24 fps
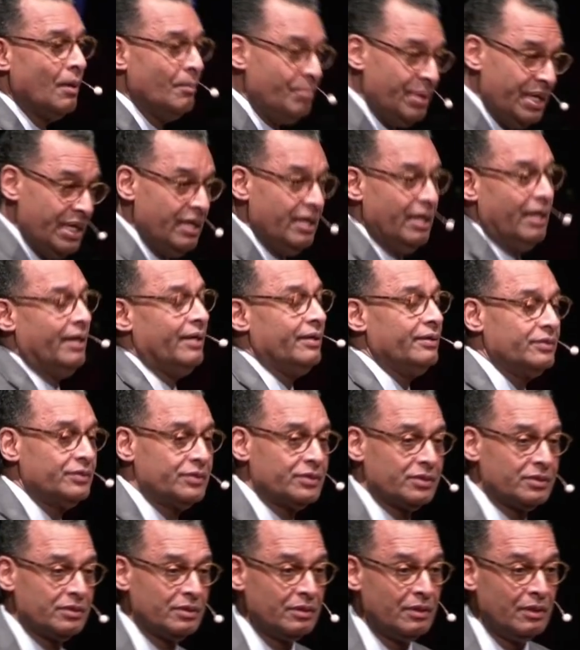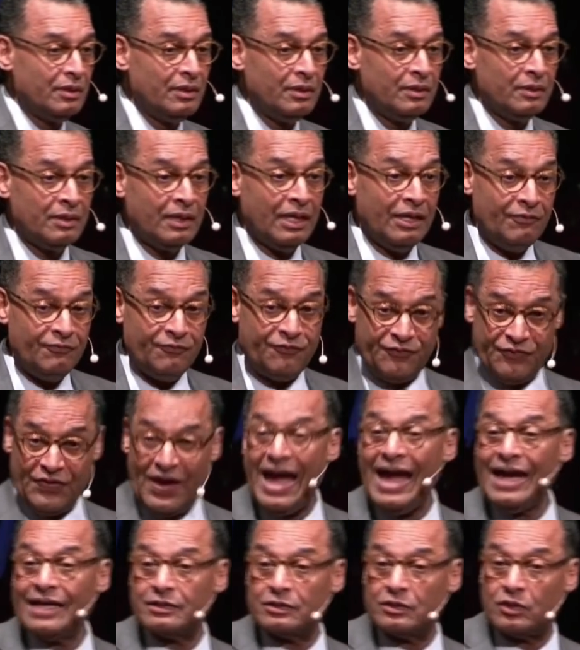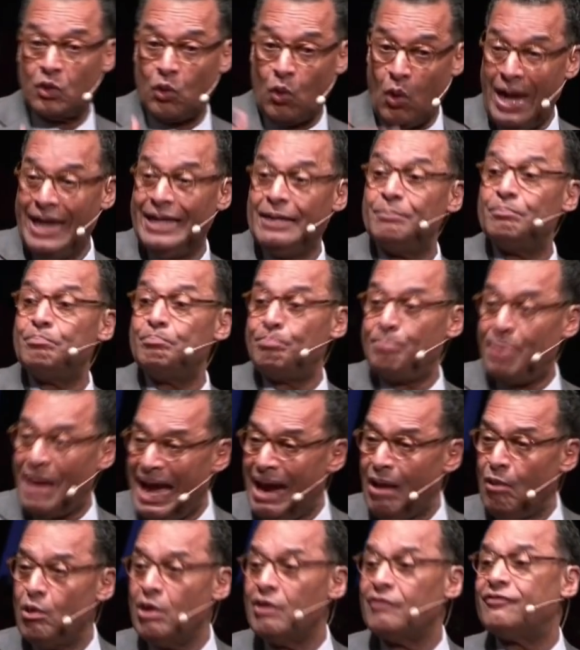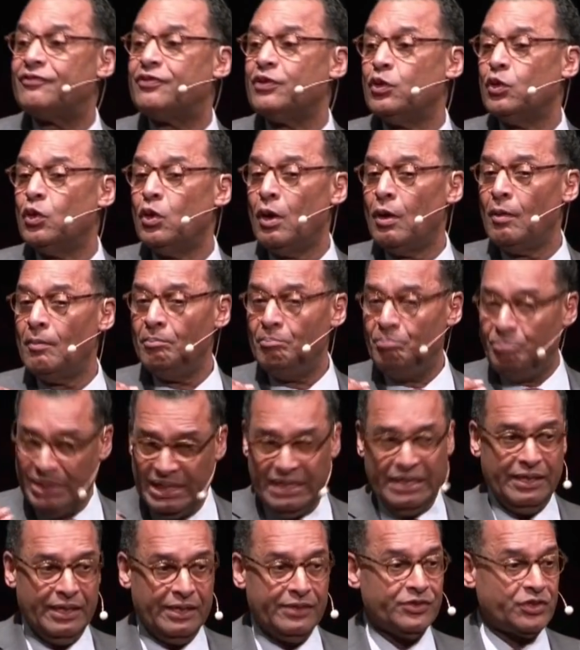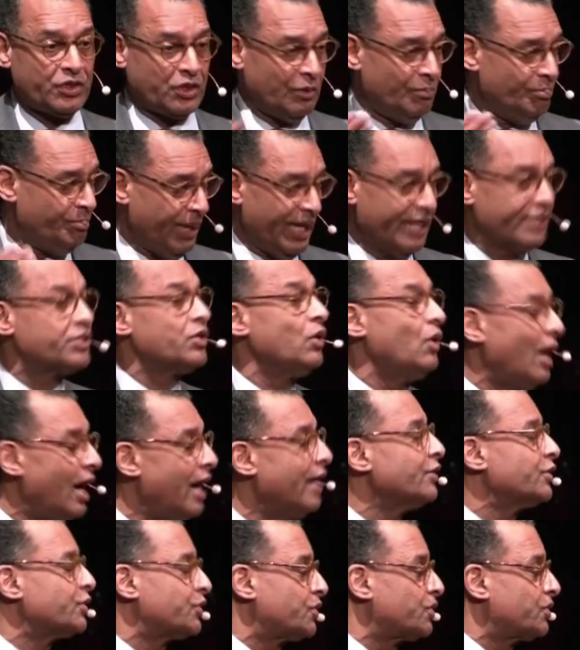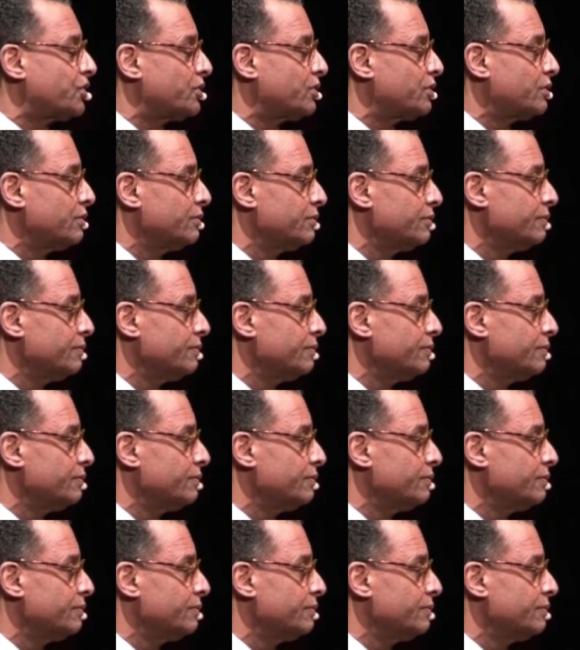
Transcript: beings. In fact, quite powerful beings compared to us.